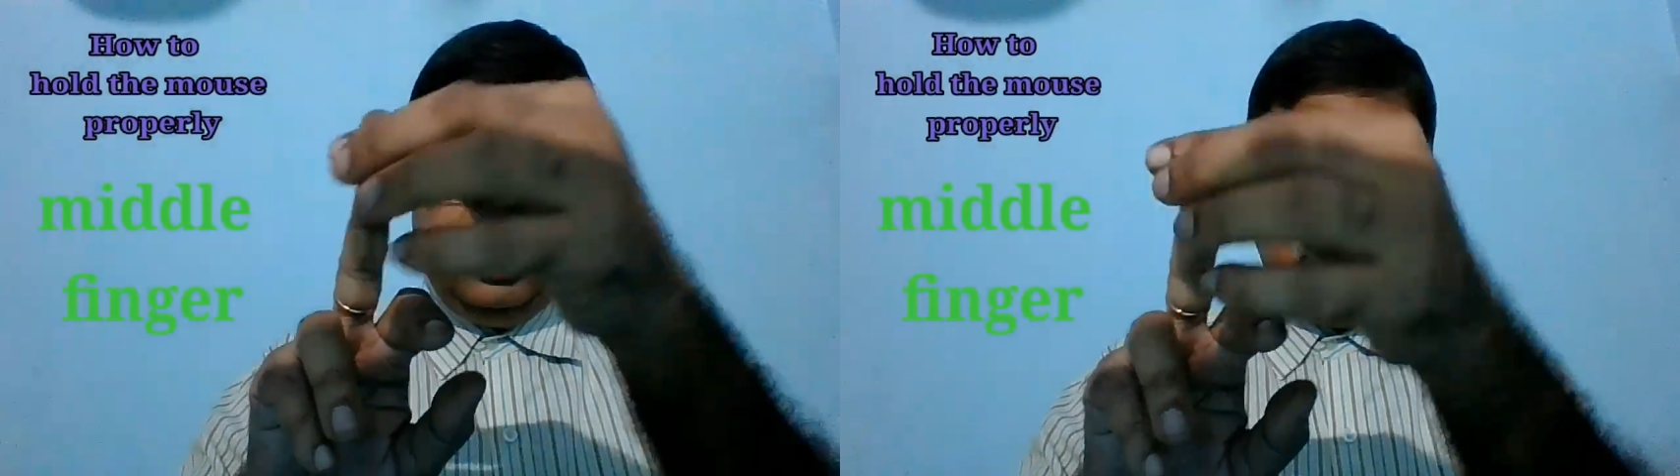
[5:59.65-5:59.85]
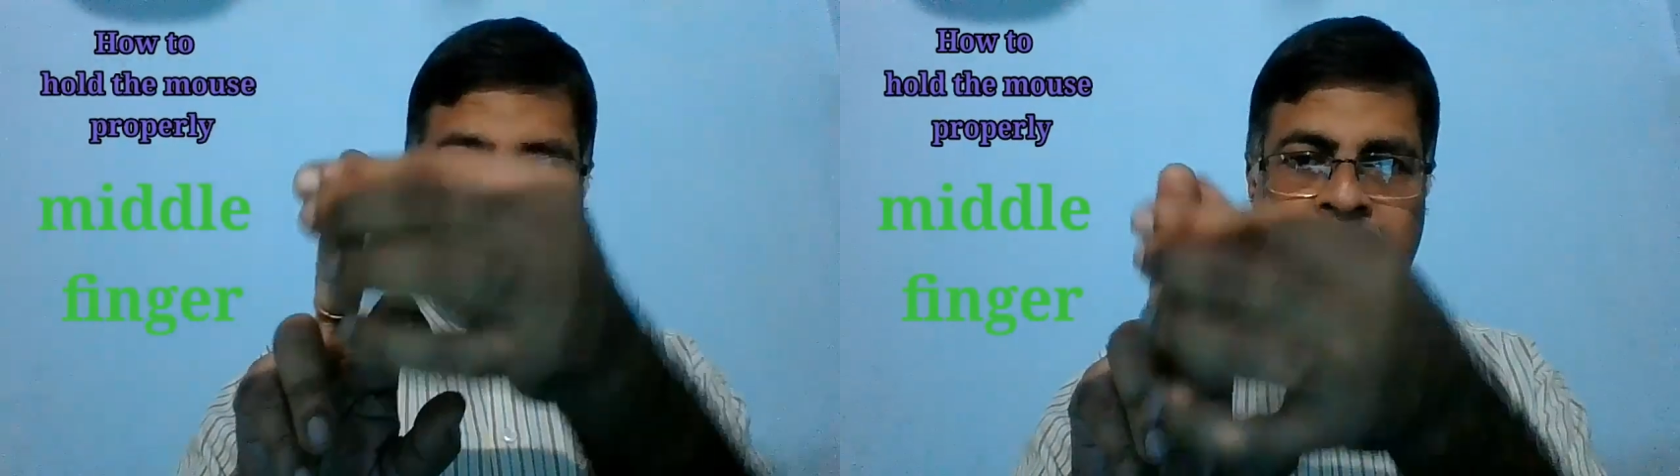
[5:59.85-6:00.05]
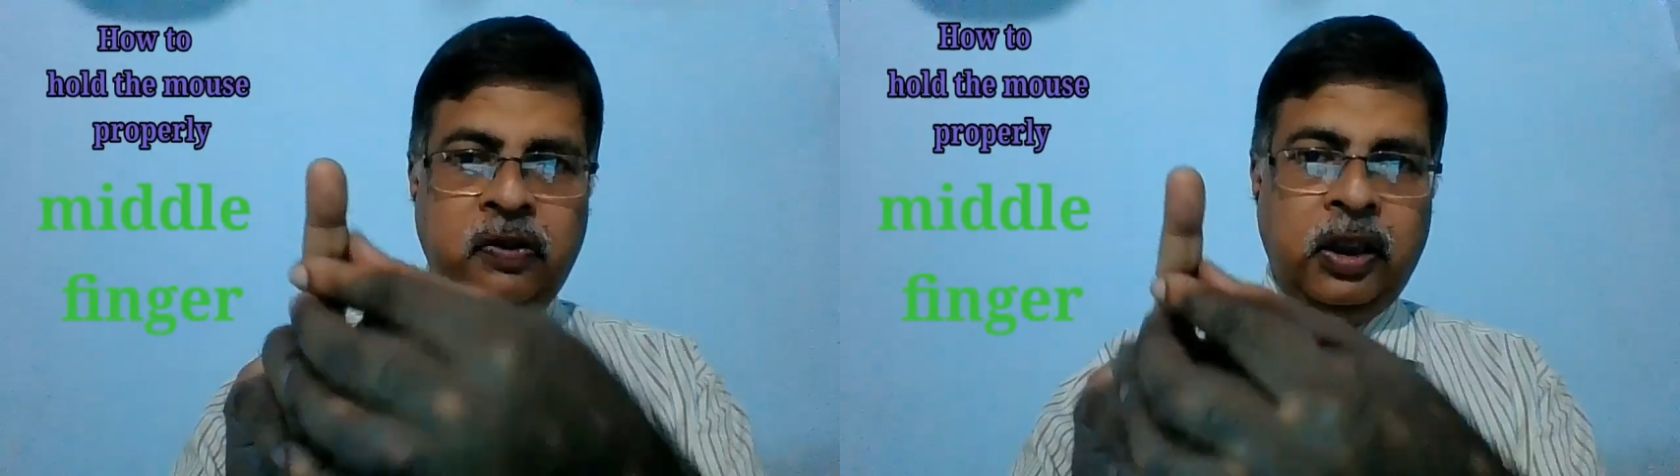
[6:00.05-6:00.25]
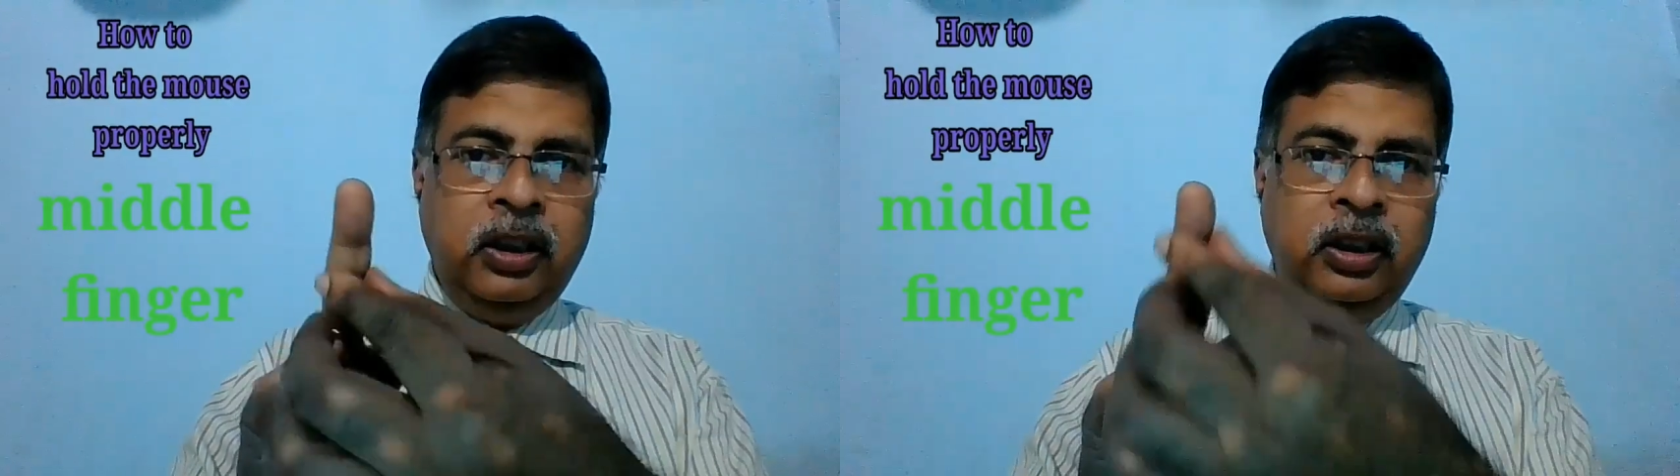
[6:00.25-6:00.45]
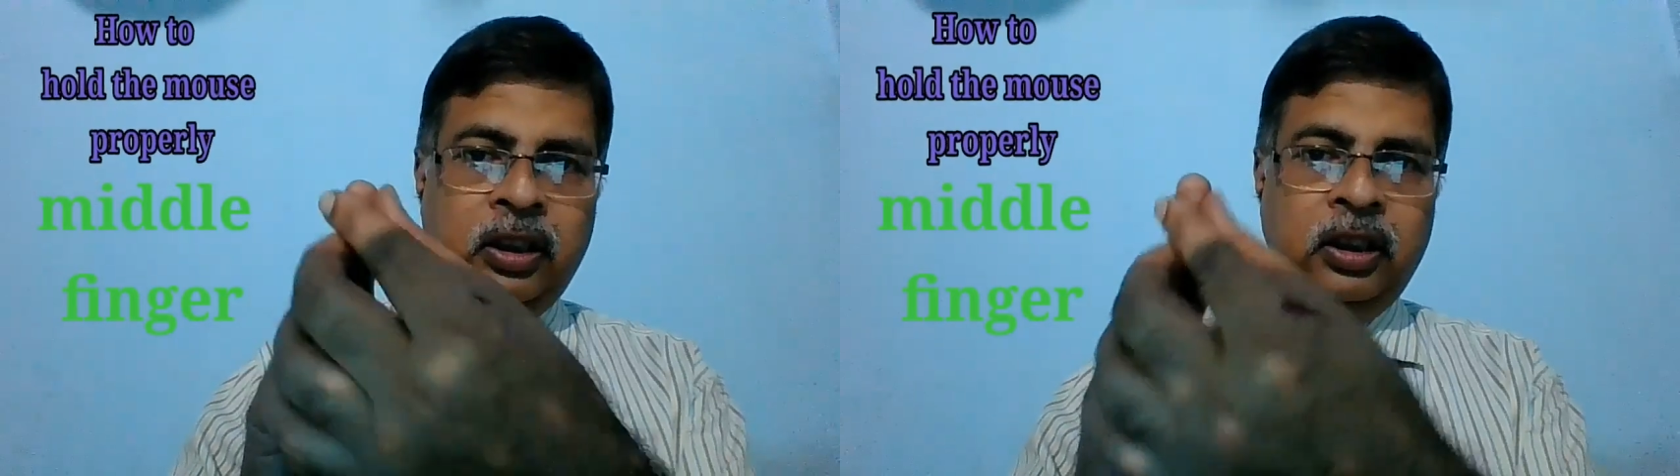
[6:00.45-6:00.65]
this
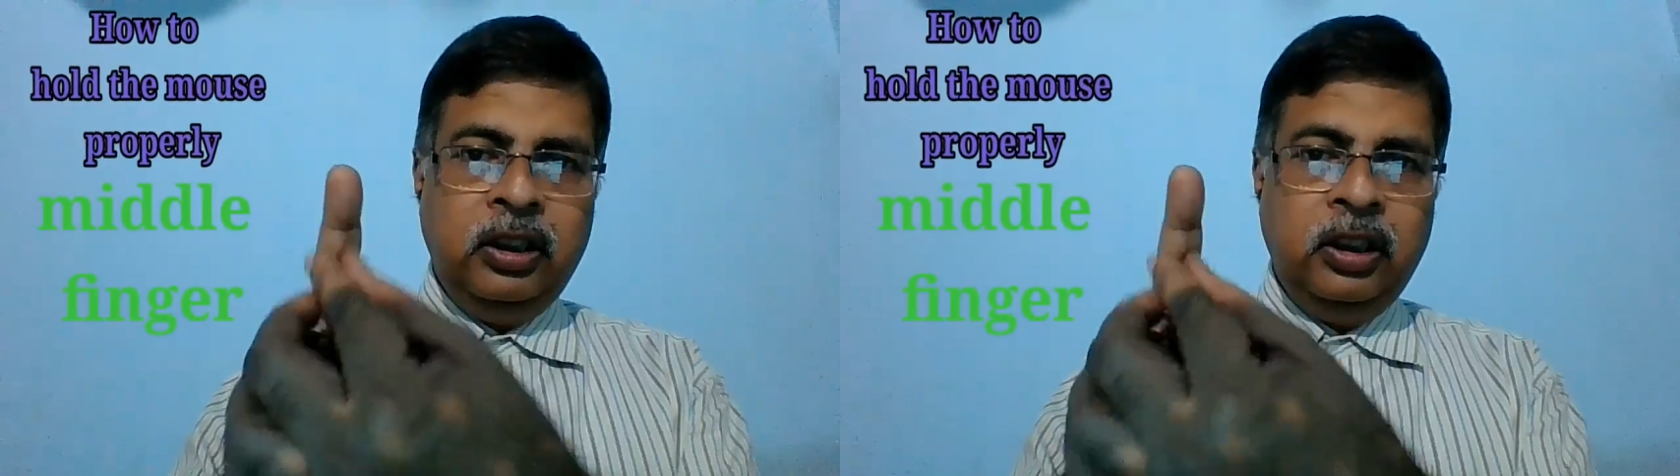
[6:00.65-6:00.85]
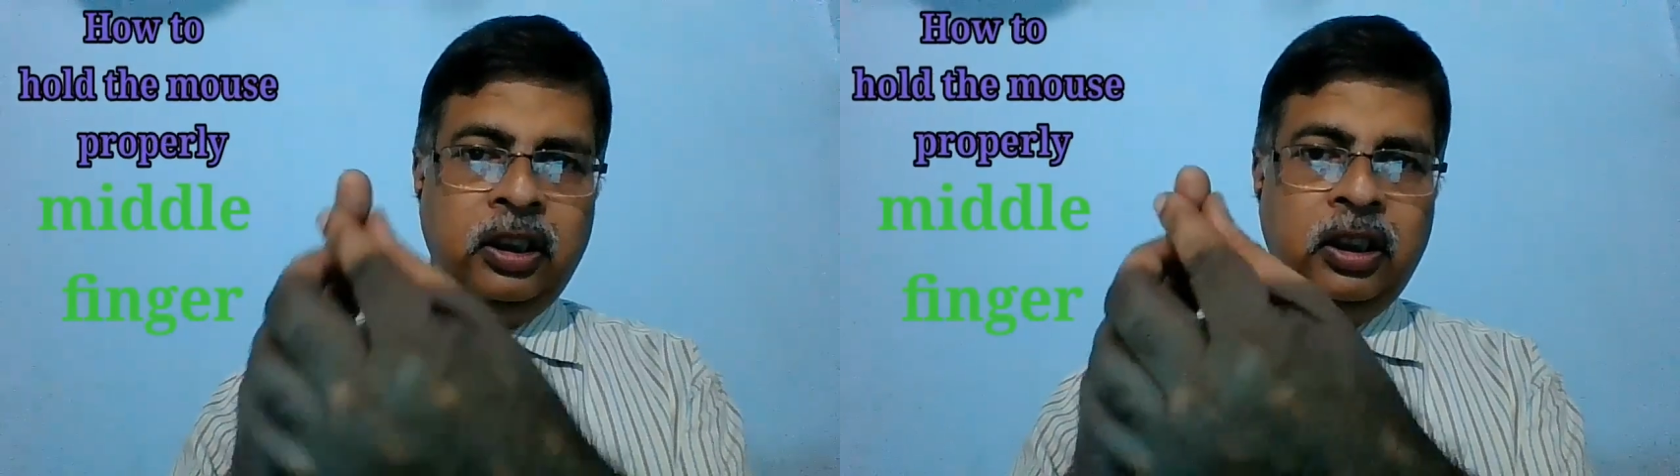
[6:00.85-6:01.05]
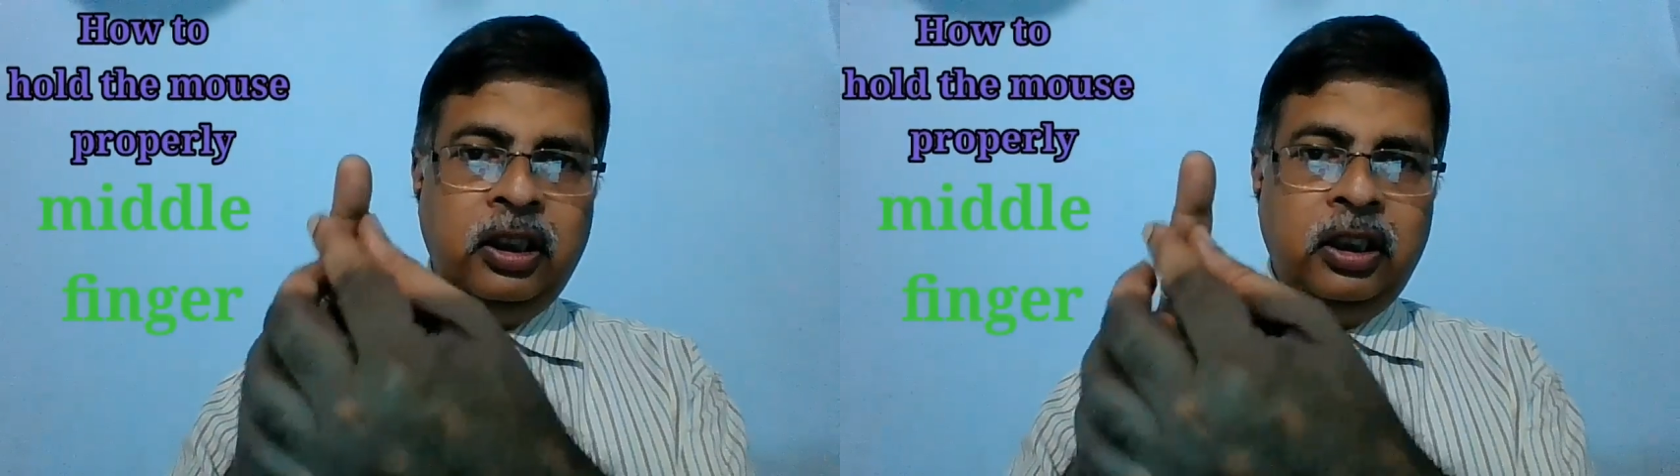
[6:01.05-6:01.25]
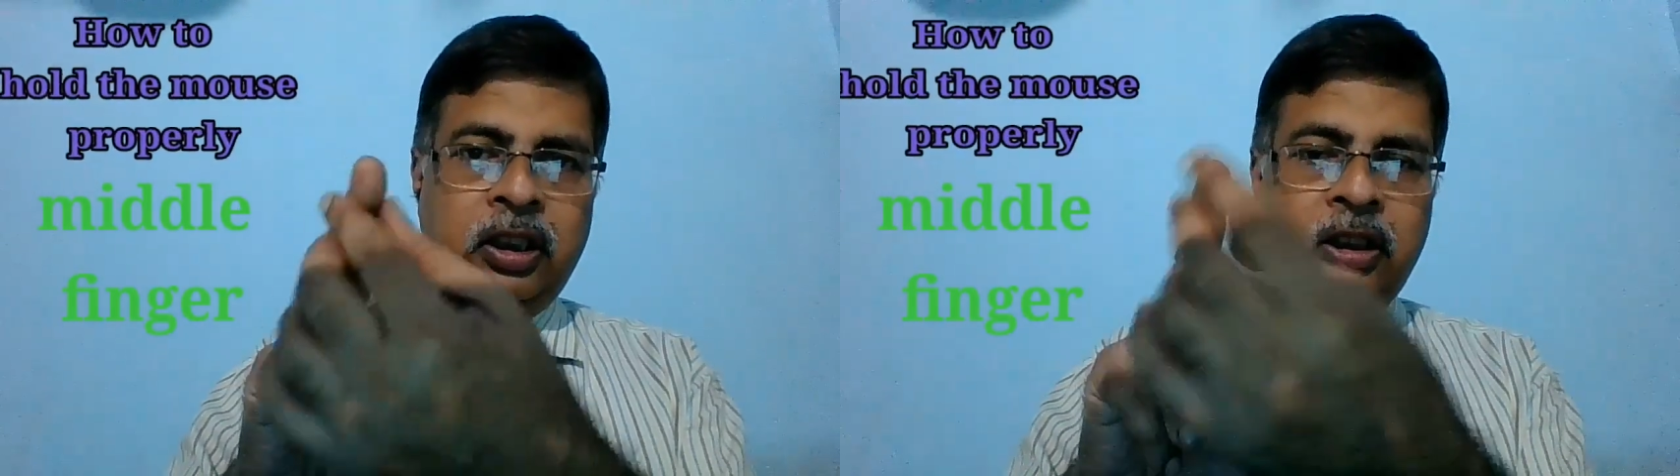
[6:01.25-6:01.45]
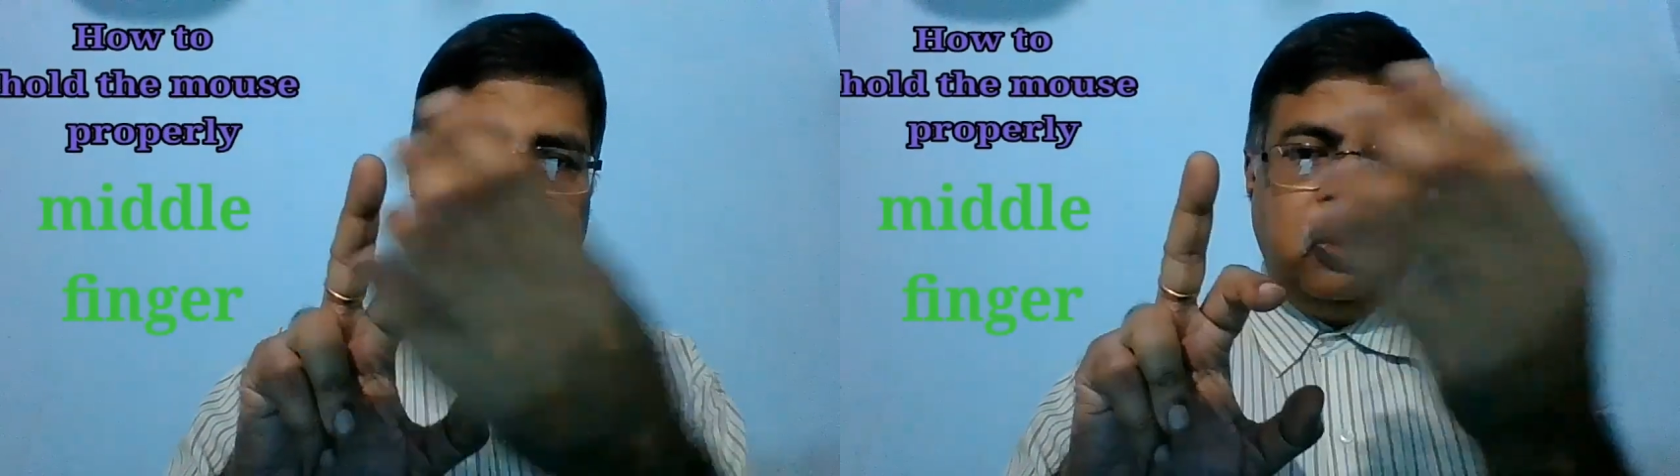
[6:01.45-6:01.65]
one, is